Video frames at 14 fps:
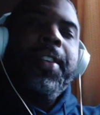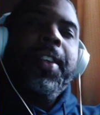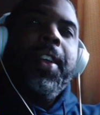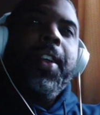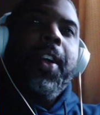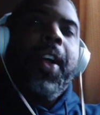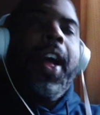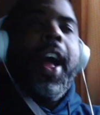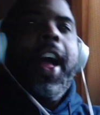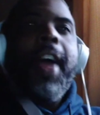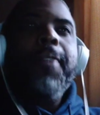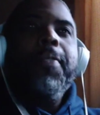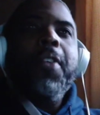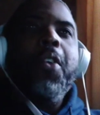I have
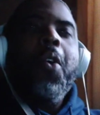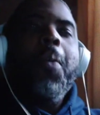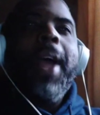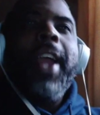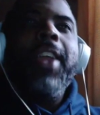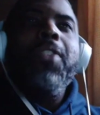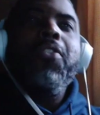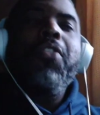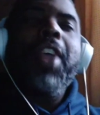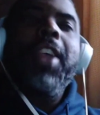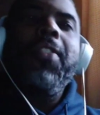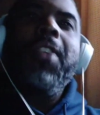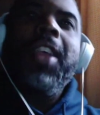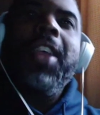to go back and check the
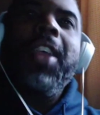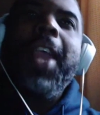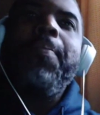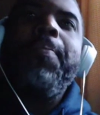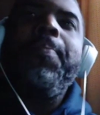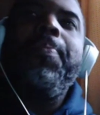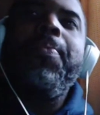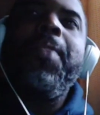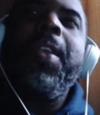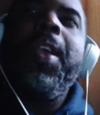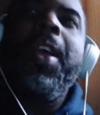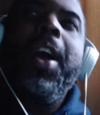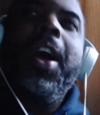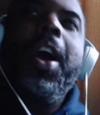game.
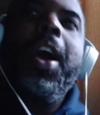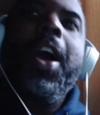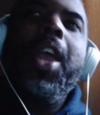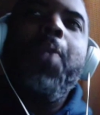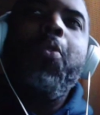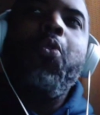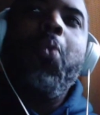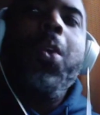It was one of